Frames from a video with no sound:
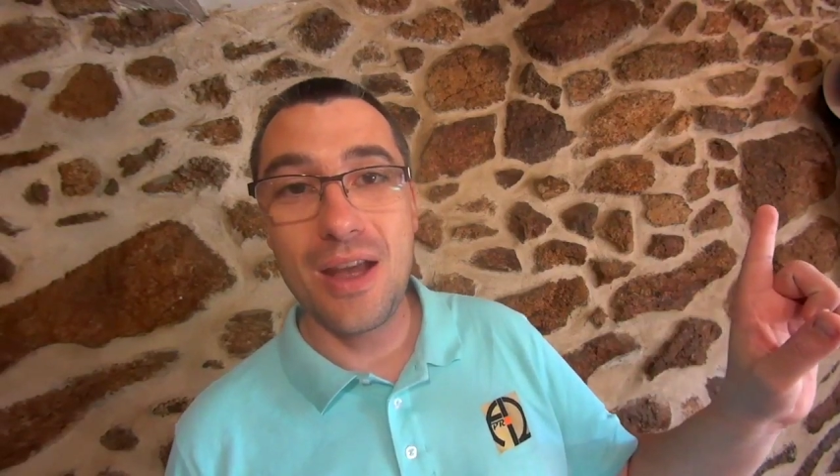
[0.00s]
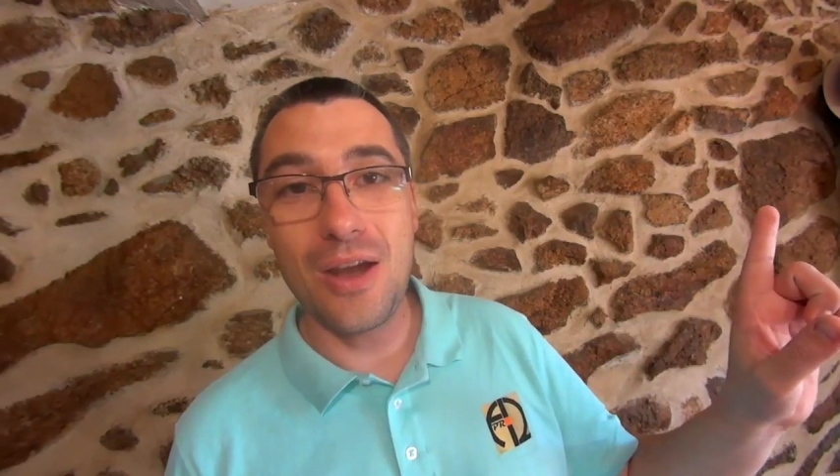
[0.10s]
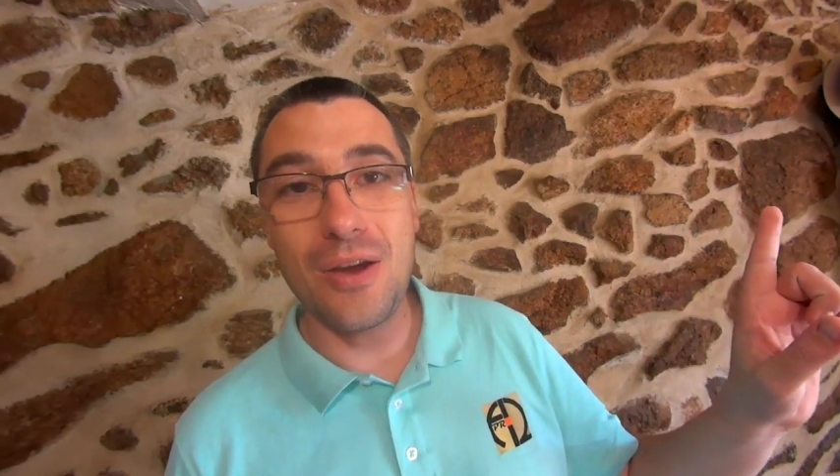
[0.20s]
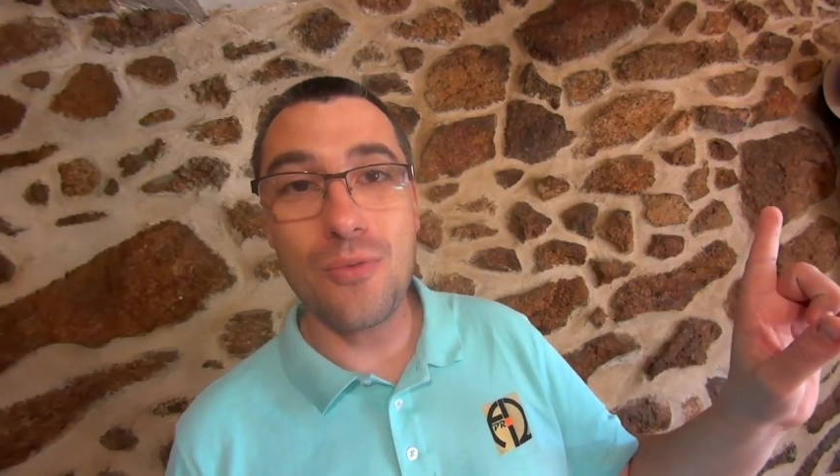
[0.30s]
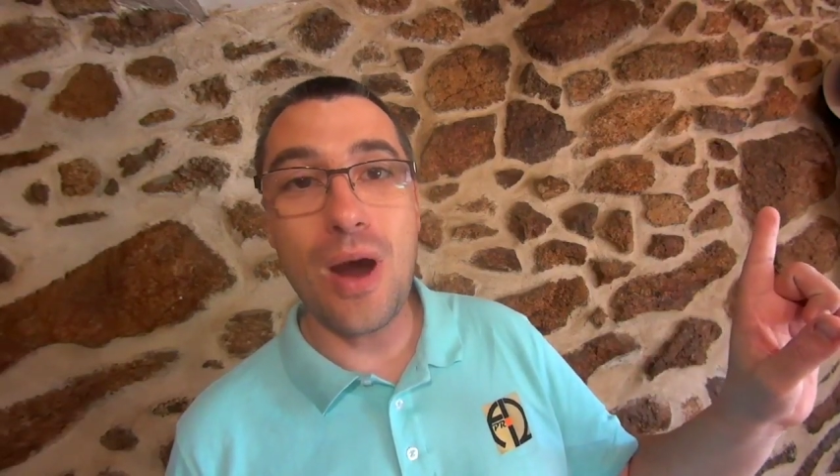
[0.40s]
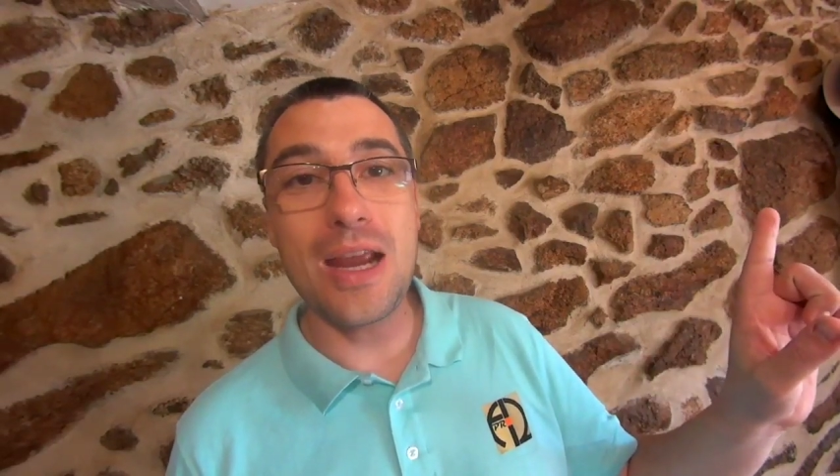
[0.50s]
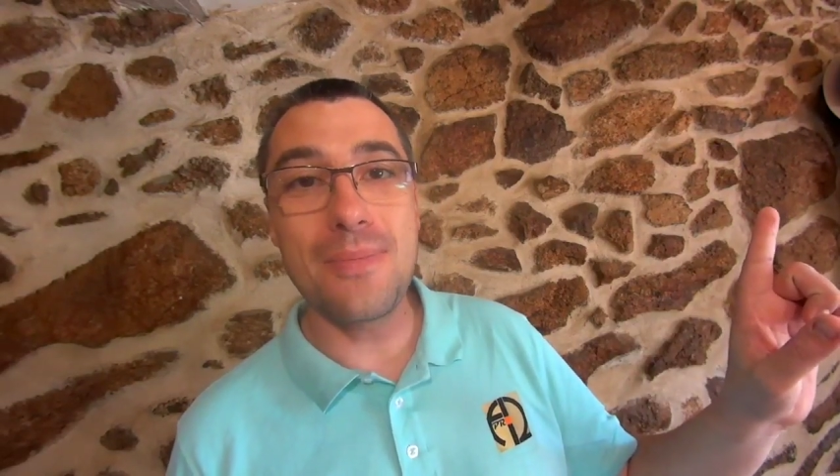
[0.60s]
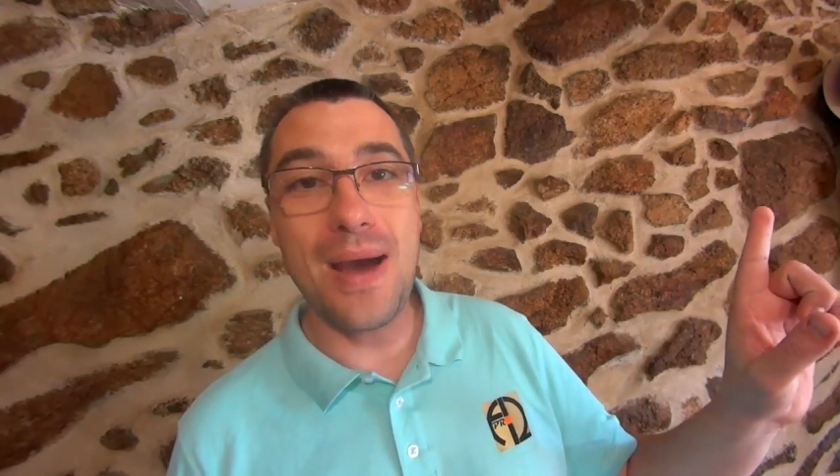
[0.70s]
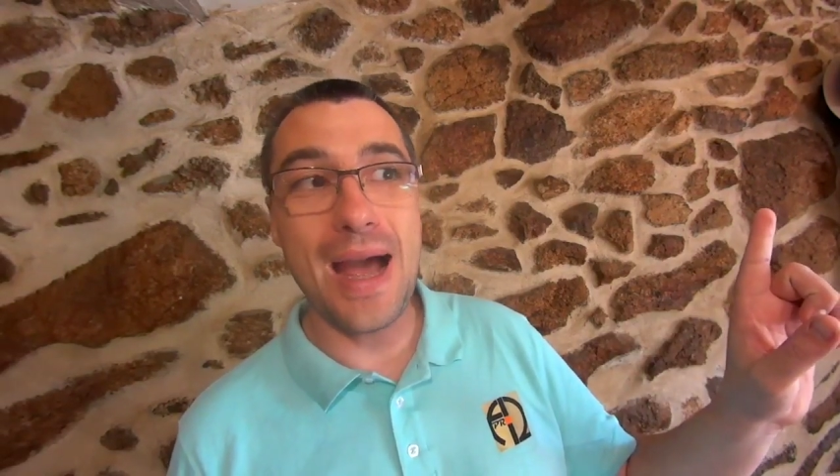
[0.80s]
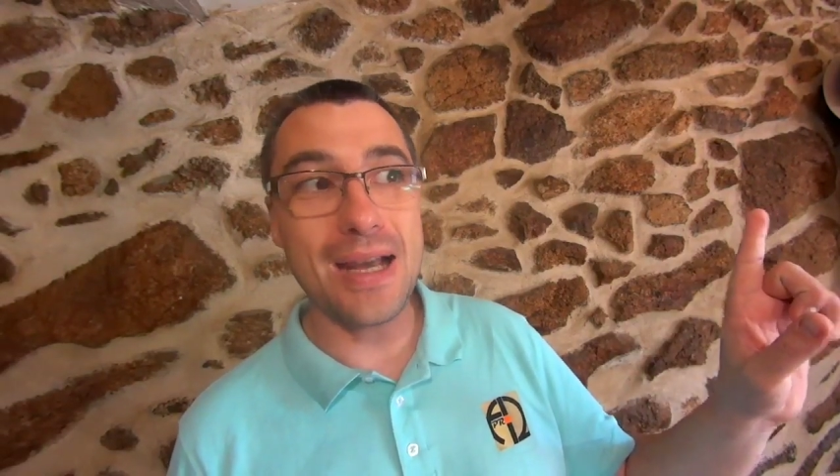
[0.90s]
a
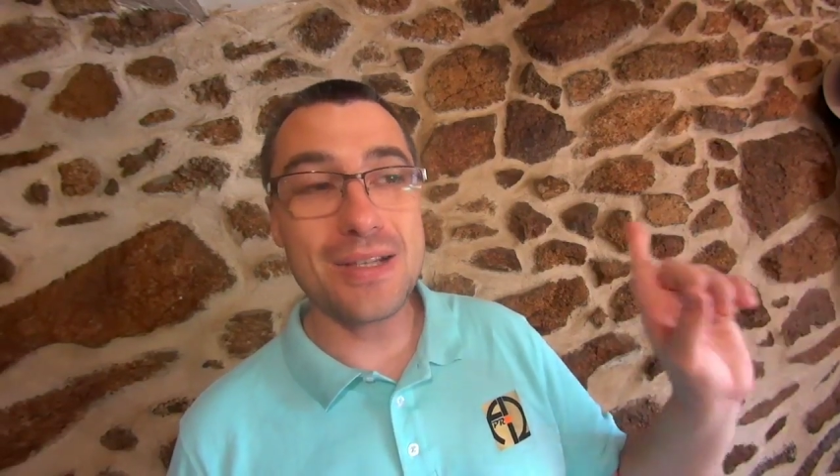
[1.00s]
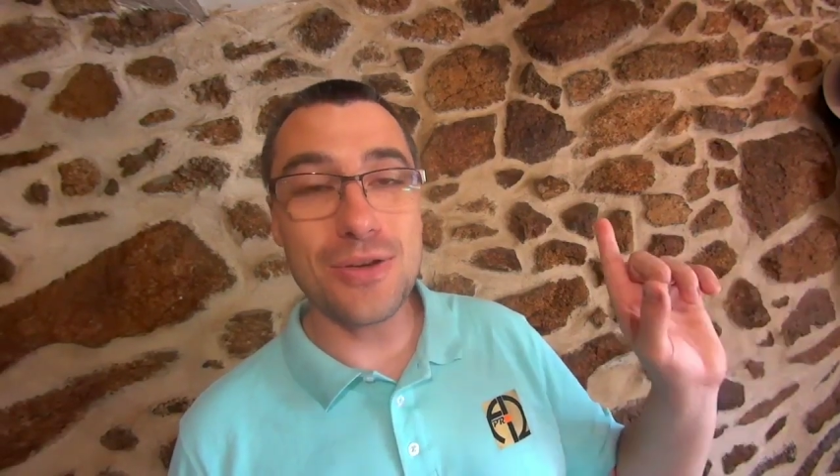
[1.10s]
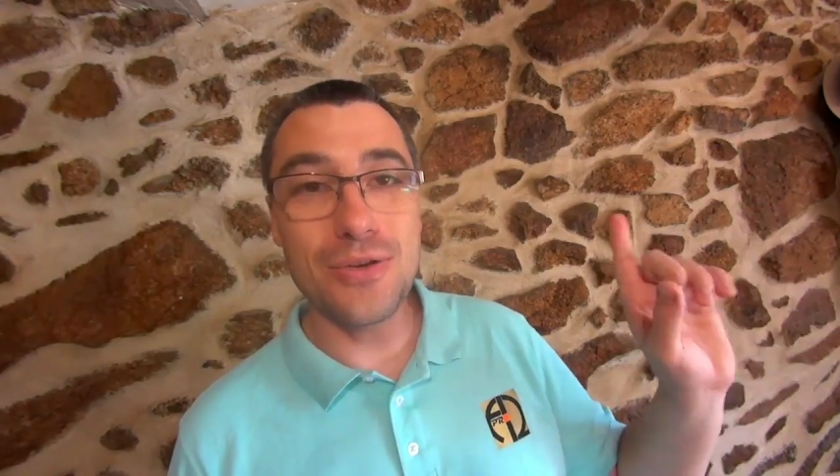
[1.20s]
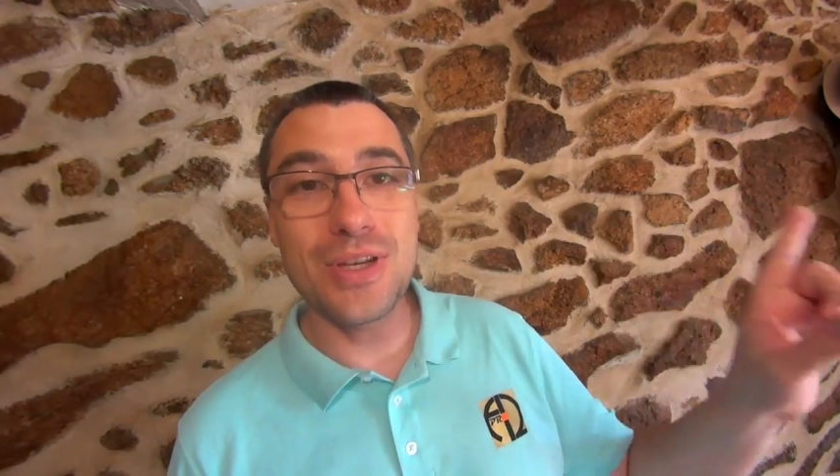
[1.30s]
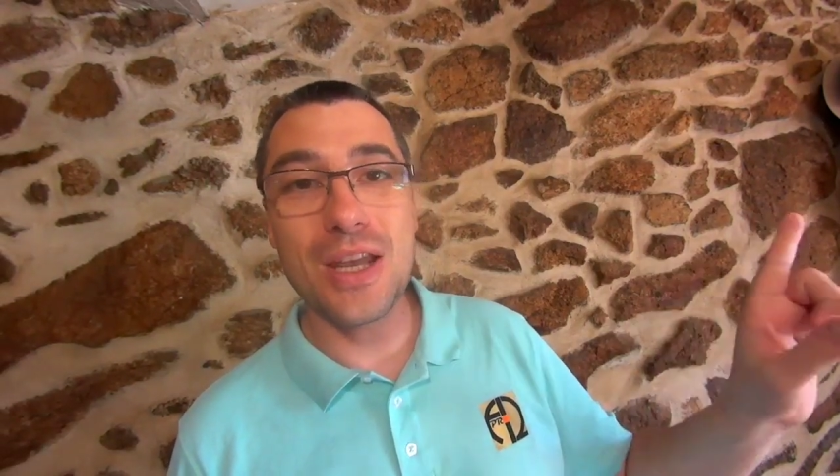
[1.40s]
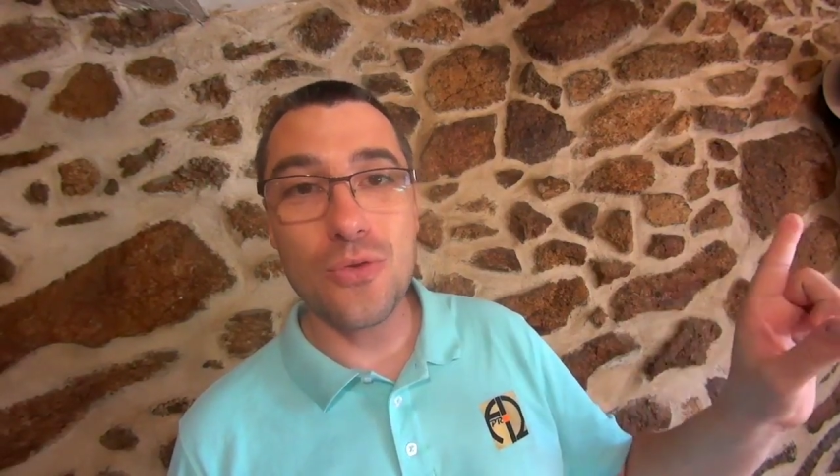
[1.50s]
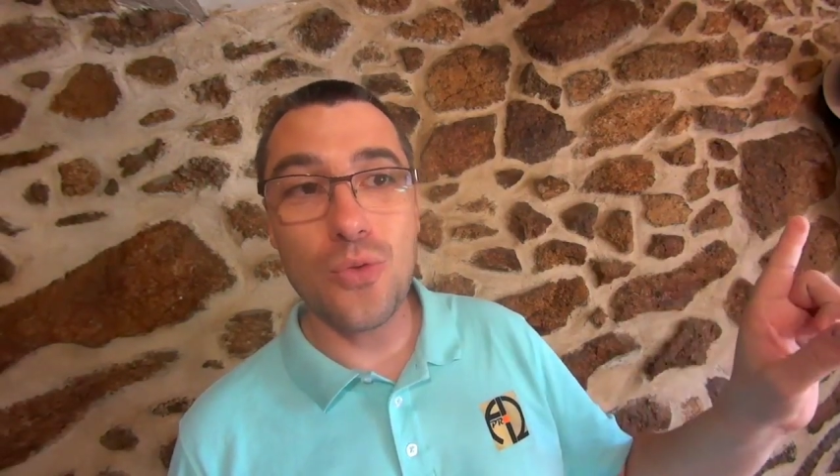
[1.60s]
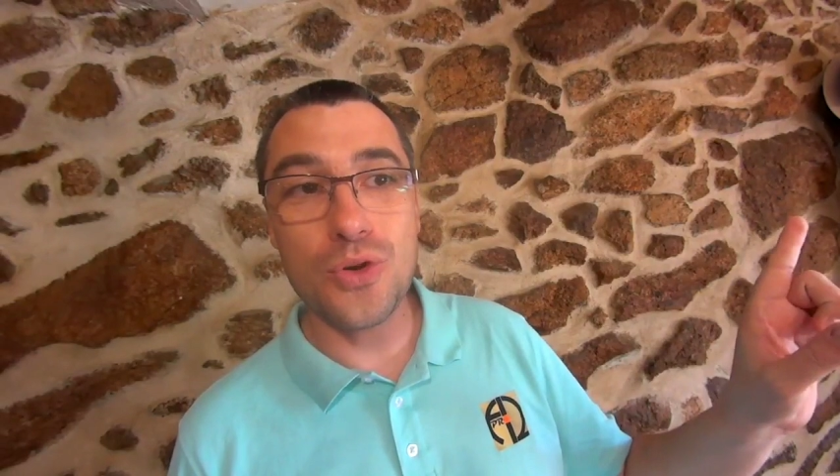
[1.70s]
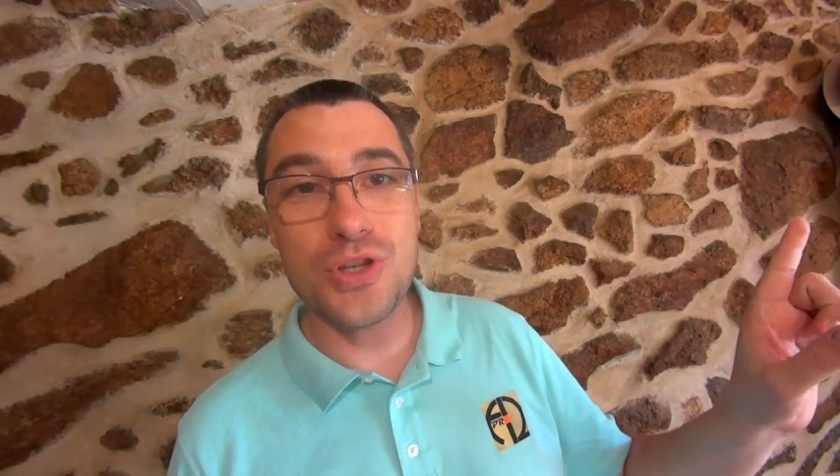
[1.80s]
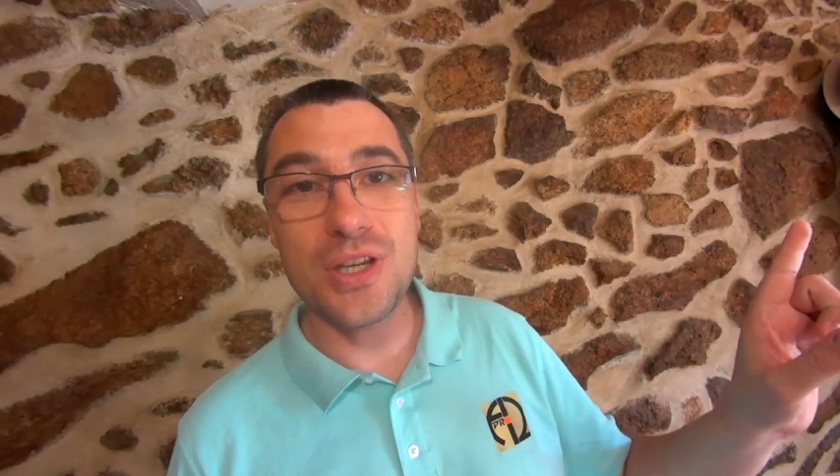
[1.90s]
while back, so you can
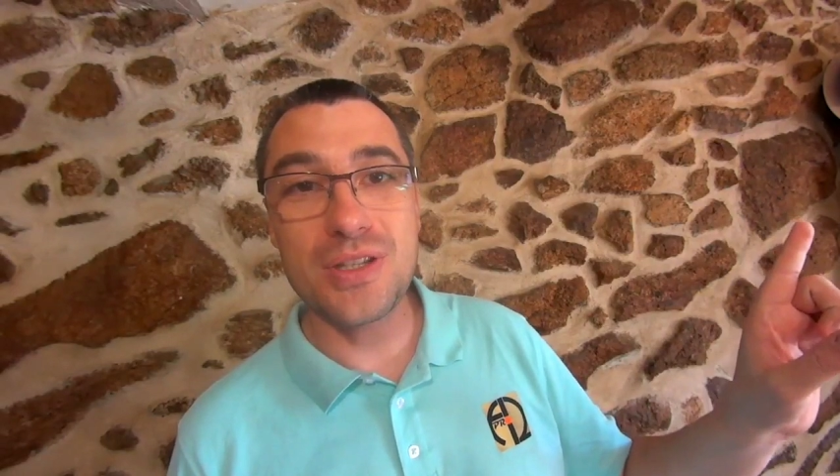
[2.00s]
watch